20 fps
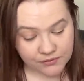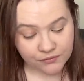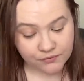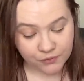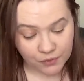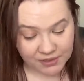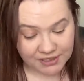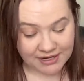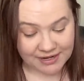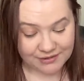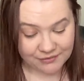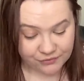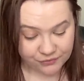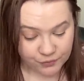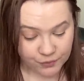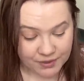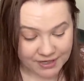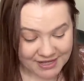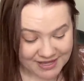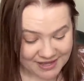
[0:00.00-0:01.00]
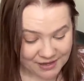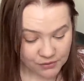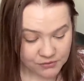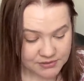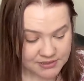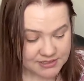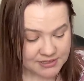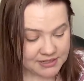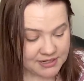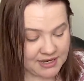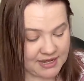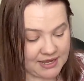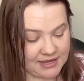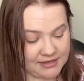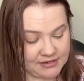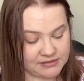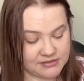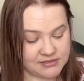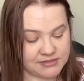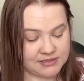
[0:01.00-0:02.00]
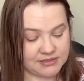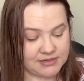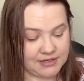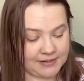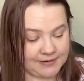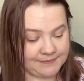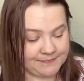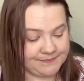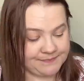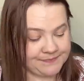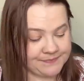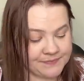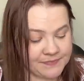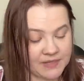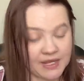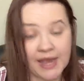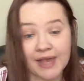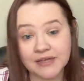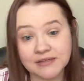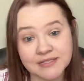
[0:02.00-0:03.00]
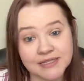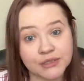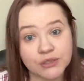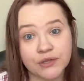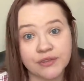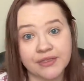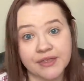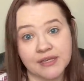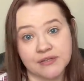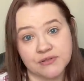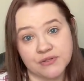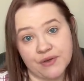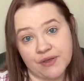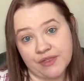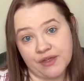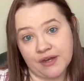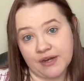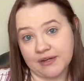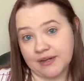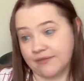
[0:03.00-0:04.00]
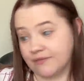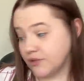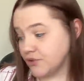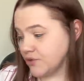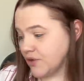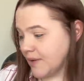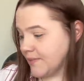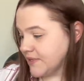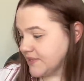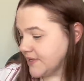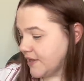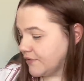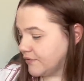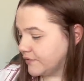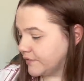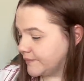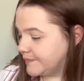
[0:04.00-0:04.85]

Fortnite 40 count, and um, has some good things, so I thought I'd give it a try myself.